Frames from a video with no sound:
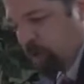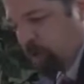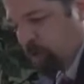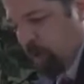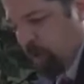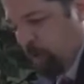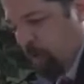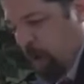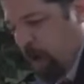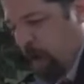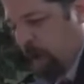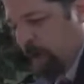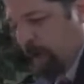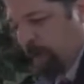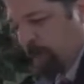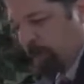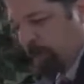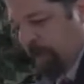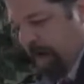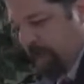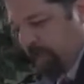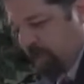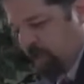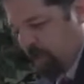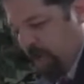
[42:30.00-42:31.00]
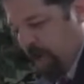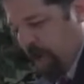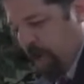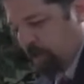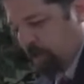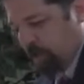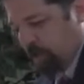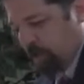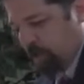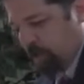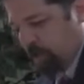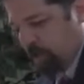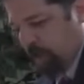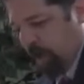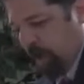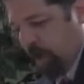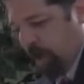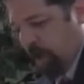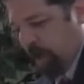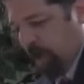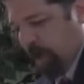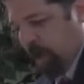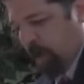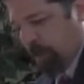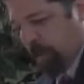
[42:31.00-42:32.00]
you to walk in my statutes
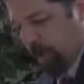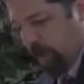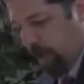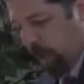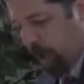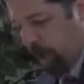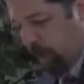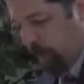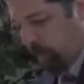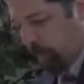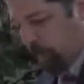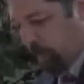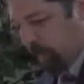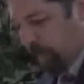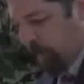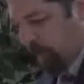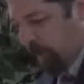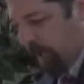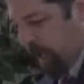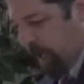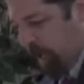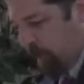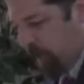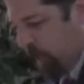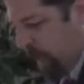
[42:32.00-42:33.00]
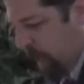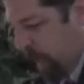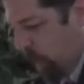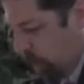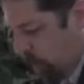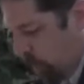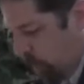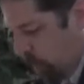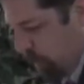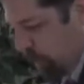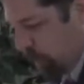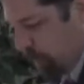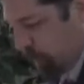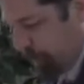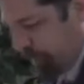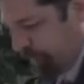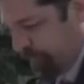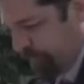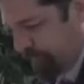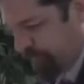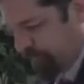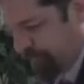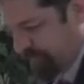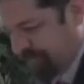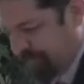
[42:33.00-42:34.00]
and be careful to obey my rules.
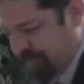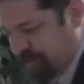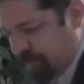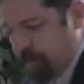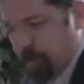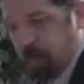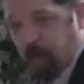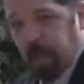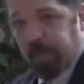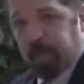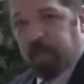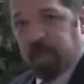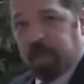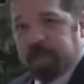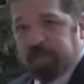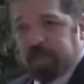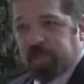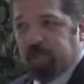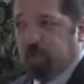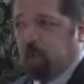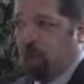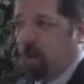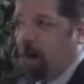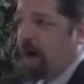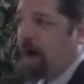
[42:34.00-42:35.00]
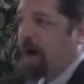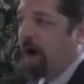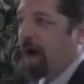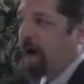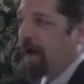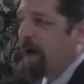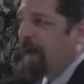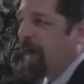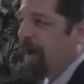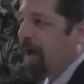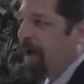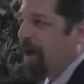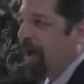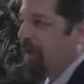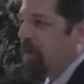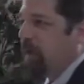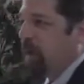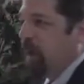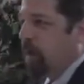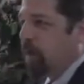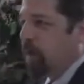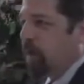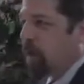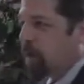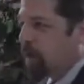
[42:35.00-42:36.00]
This is why
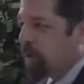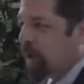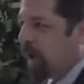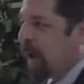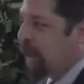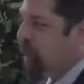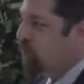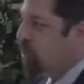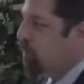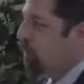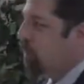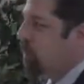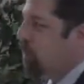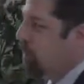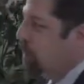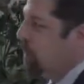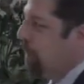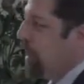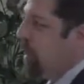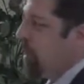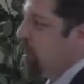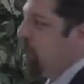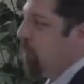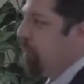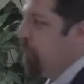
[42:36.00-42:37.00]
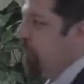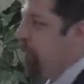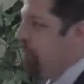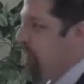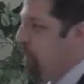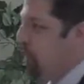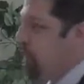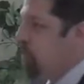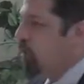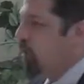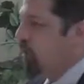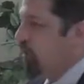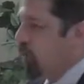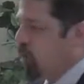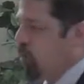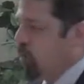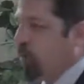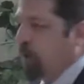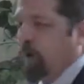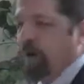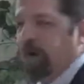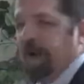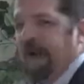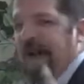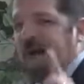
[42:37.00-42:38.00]
the New Testament repeatedly refers to the
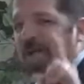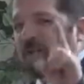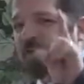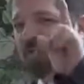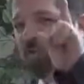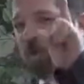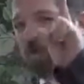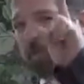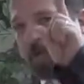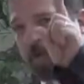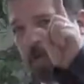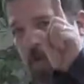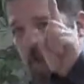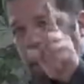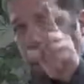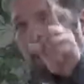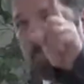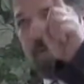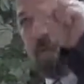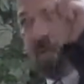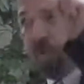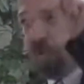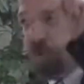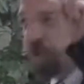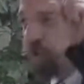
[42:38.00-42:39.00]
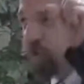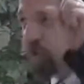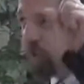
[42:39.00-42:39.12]
Spirit as the promised